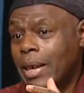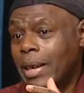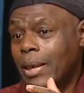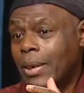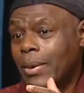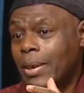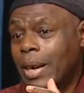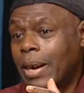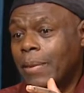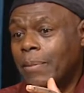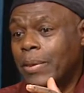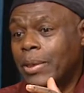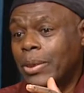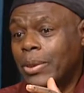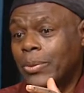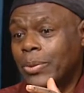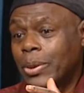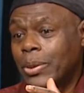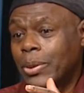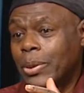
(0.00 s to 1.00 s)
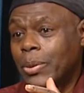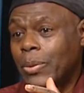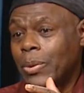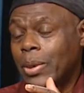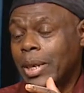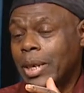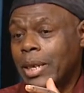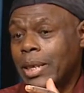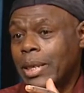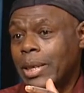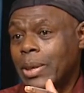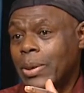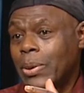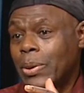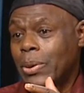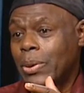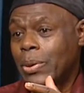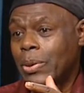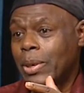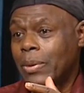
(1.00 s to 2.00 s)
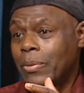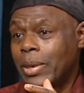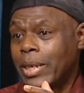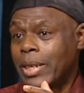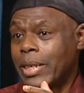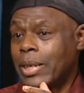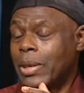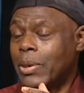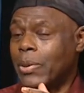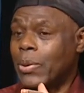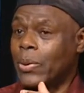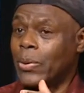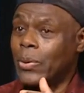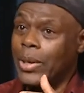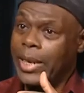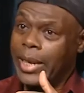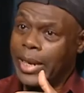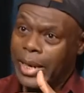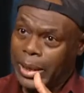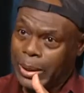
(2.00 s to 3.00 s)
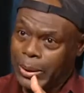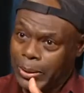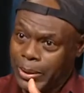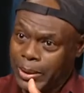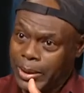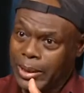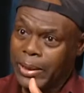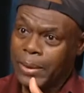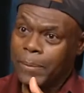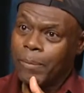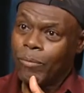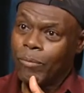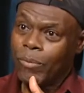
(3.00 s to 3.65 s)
You have a situation where they hold what they call elections,